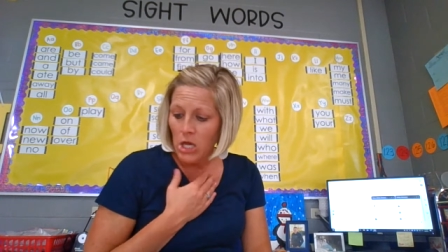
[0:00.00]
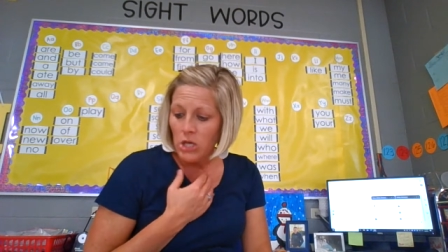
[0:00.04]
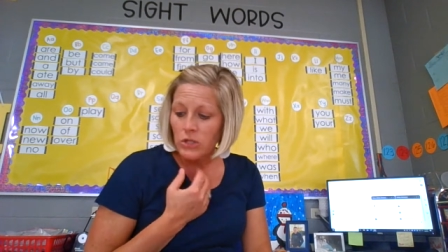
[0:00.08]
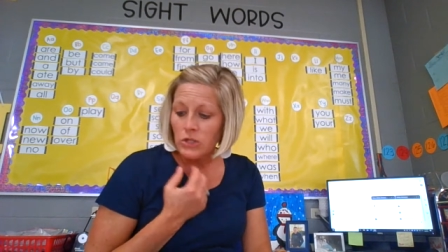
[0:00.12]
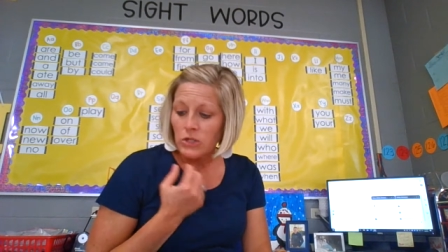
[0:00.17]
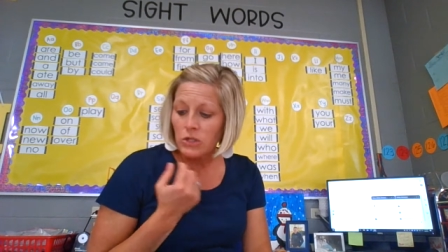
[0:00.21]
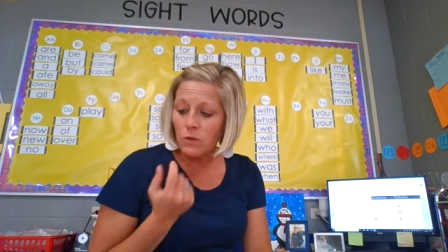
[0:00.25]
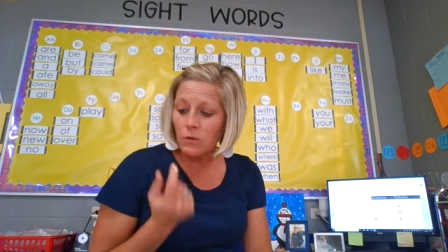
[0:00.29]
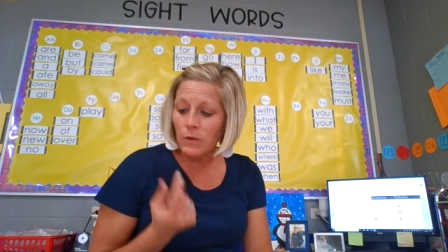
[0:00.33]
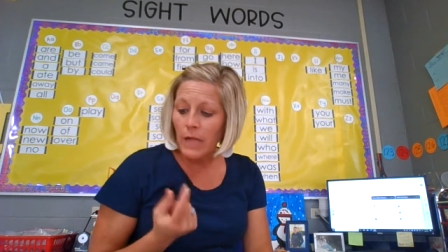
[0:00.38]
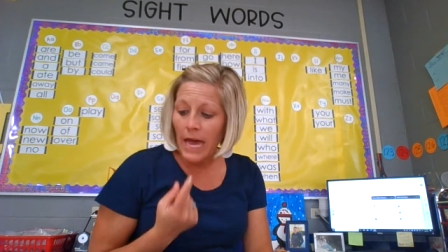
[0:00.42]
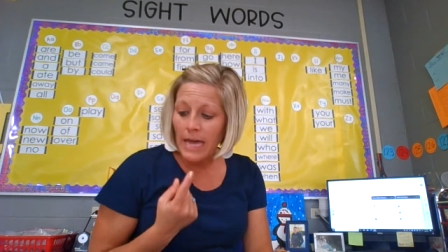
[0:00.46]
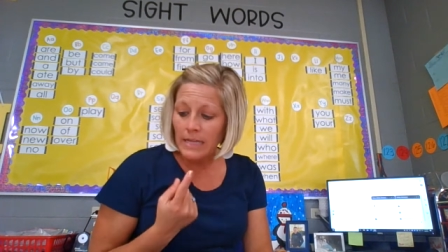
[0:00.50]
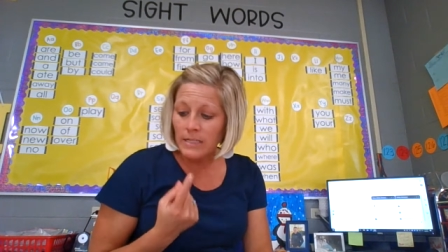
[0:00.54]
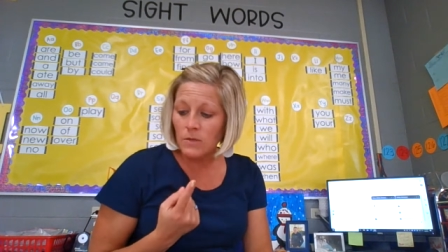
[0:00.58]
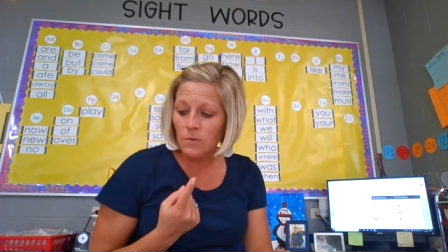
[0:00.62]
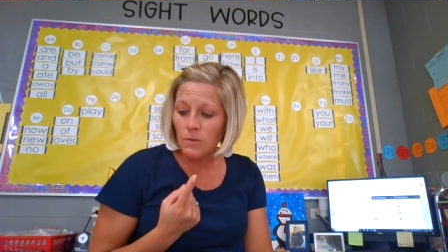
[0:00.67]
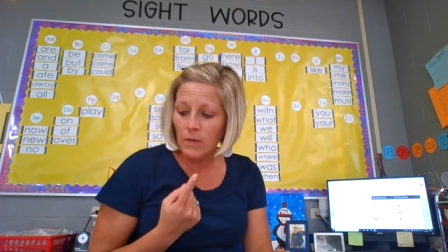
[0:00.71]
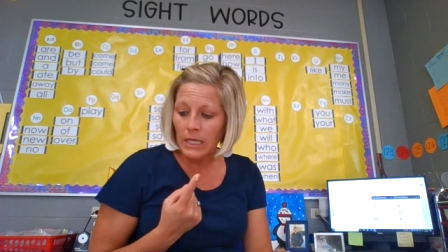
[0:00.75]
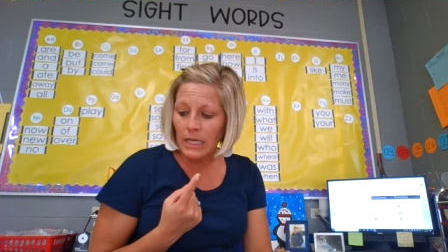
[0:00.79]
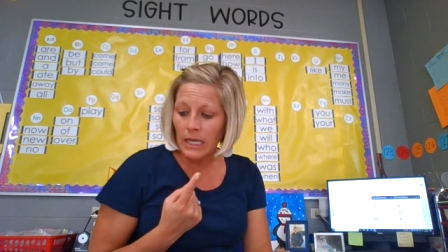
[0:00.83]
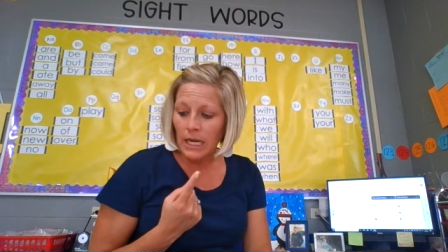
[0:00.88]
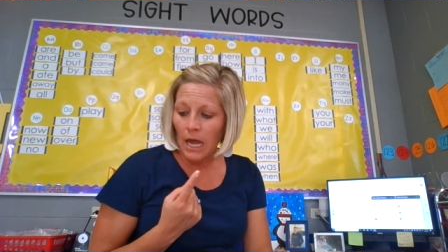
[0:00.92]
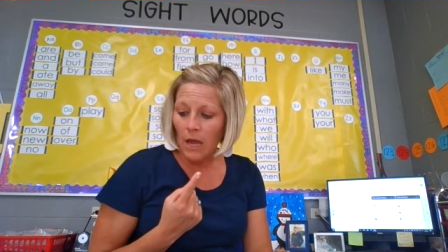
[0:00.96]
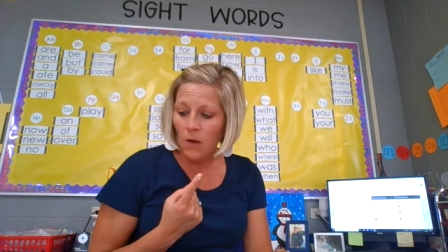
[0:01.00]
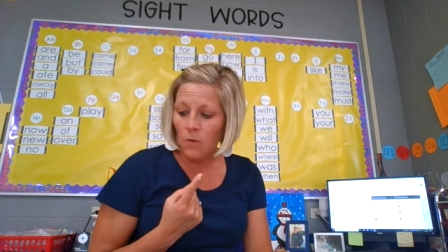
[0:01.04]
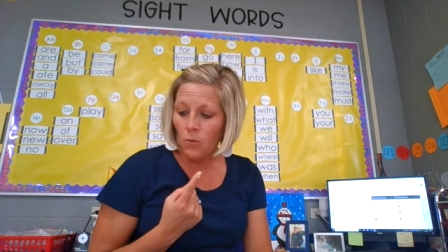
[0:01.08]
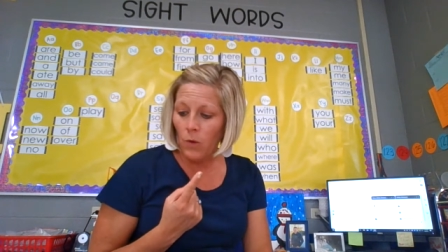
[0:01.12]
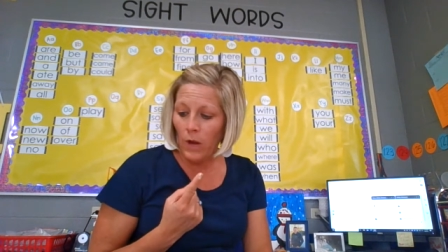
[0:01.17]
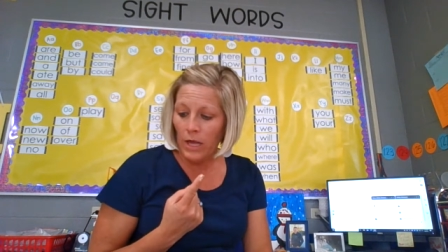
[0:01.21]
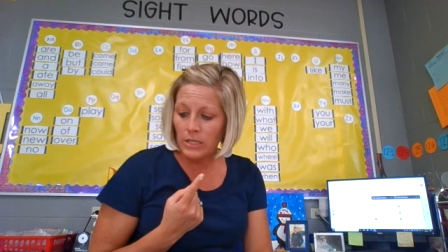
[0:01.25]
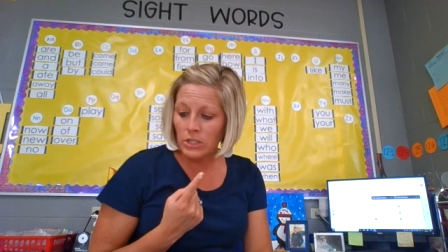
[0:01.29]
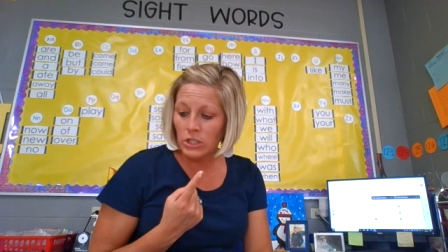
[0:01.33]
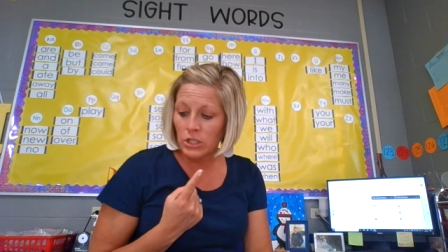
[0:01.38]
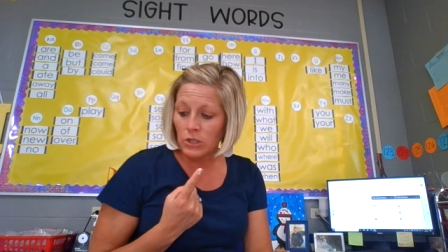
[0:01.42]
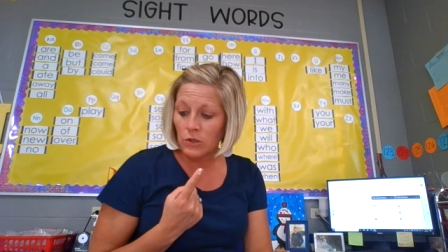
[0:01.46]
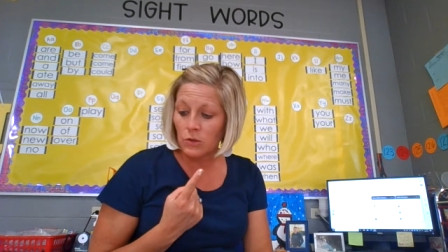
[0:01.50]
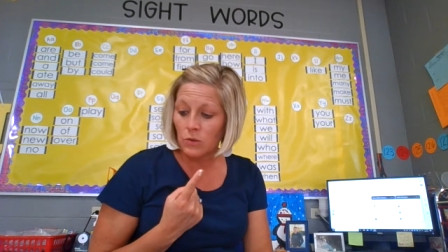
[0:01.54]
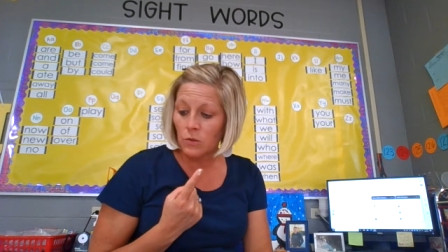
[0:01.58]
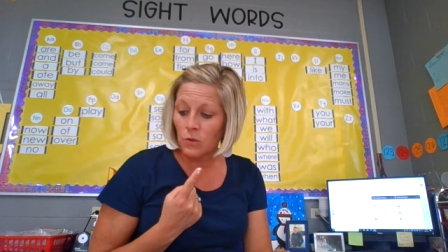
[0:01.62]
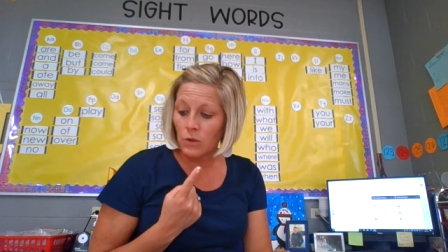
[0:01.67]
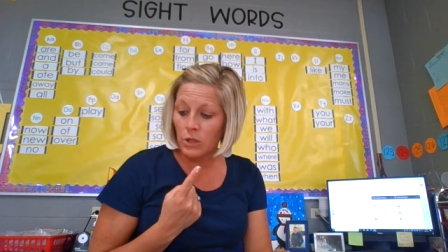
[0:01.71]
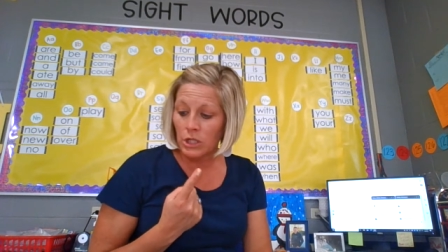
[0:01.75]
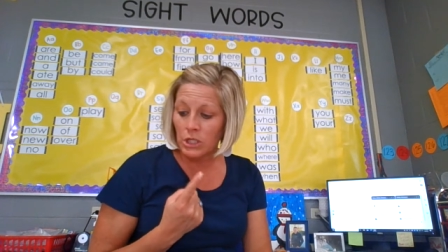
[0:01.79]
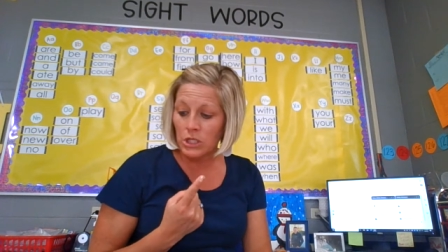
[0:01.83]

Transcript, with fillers: So last weekend, I went to